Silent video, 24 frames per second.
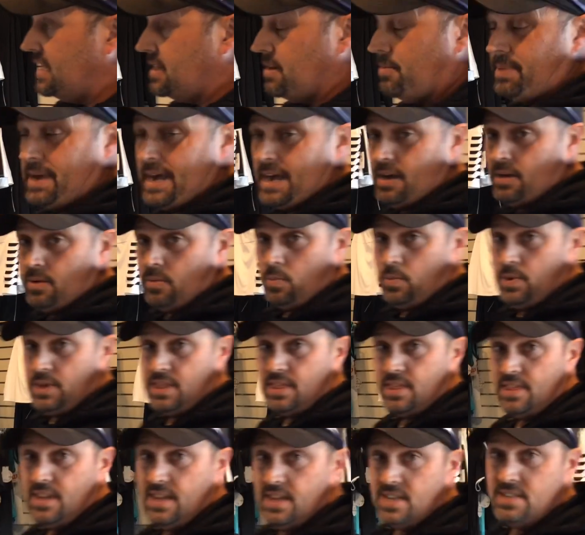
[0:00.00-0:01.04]
about
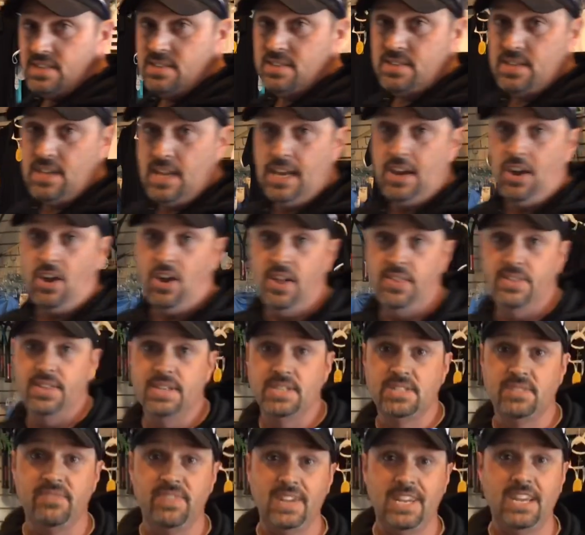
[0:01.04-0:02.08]
with this and on
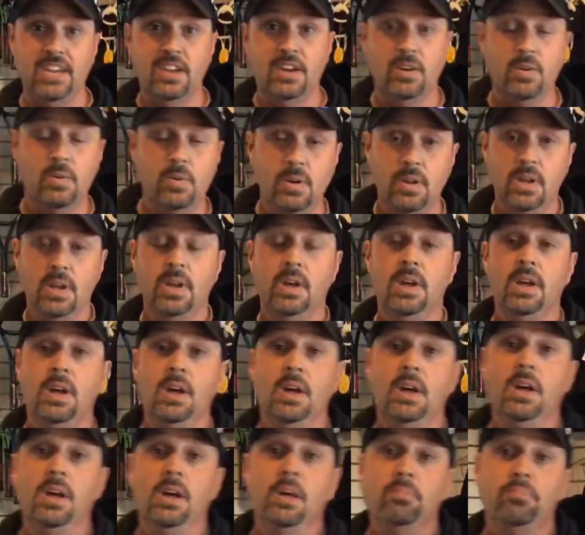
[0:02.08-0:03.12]
this video.
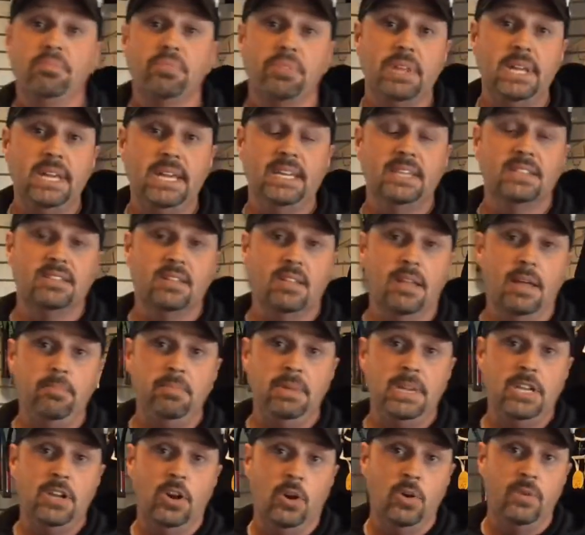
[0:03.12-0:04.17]
Please let
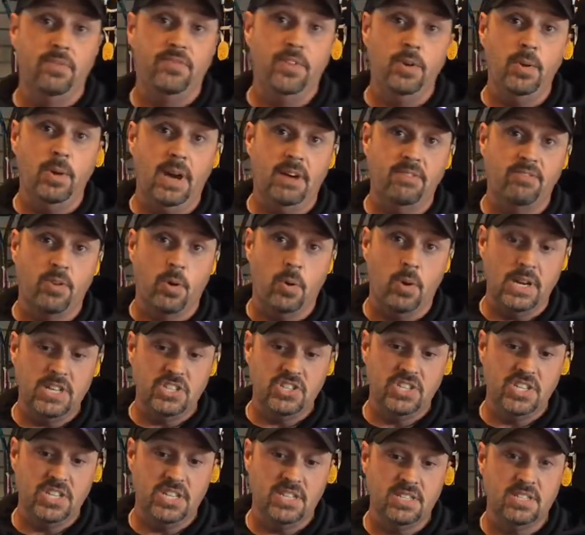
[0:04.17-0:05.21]
me know if you have
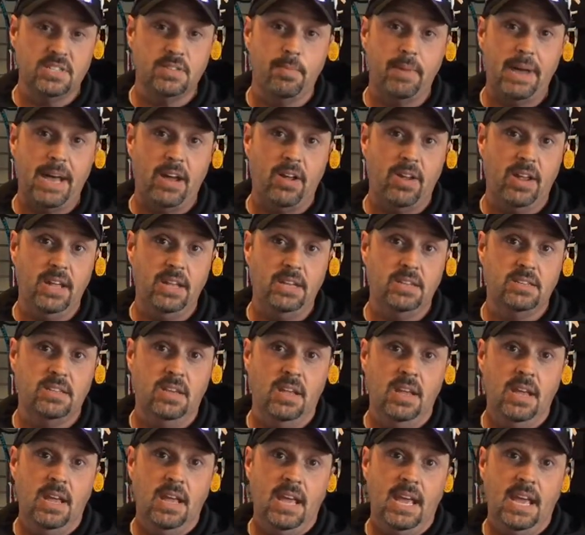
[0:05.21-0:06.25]
questions about it,
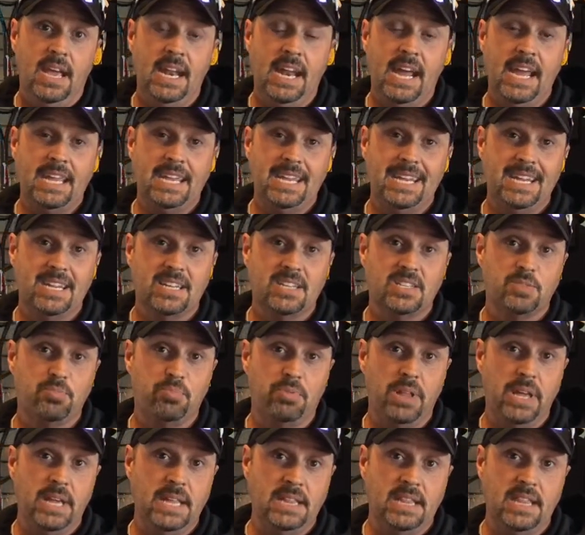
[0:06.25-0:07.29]
and I can
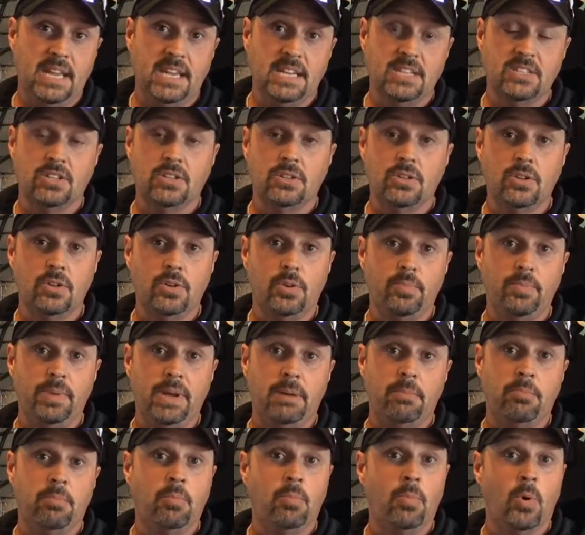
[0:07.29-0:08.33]
explain things a little
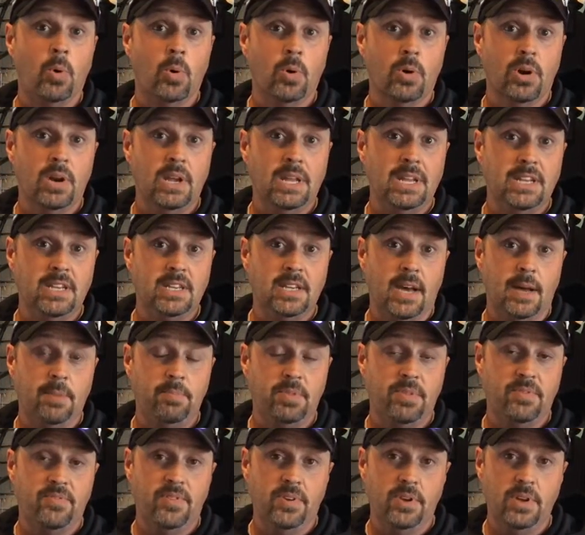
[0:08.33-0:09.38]
bit more in
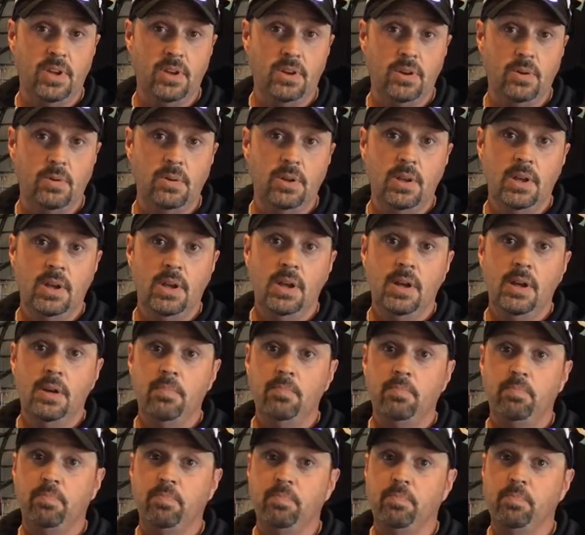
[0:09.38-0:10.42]
depth for you.
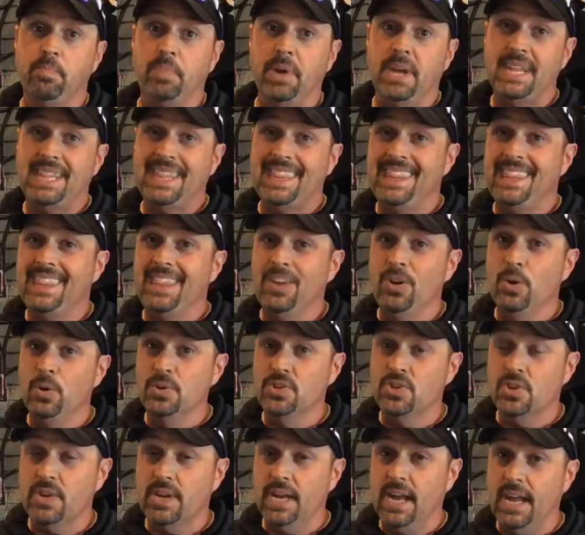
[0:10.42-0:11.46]
But
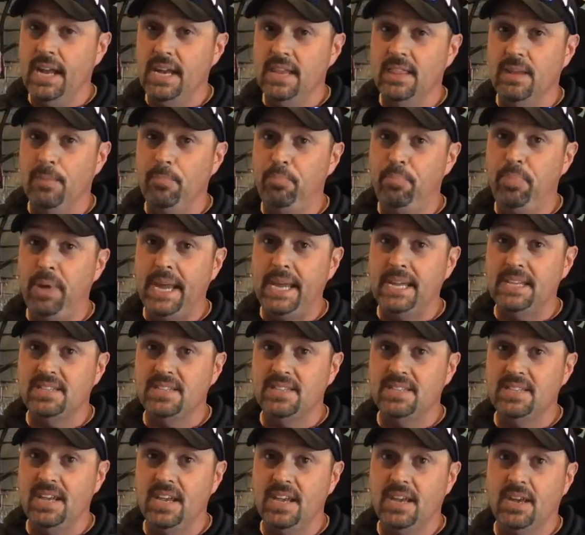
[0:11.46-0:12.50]
those are kind of the
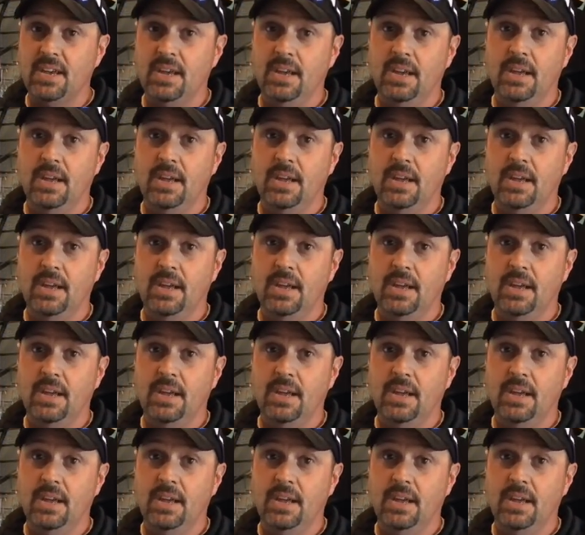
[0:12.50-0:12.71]
basic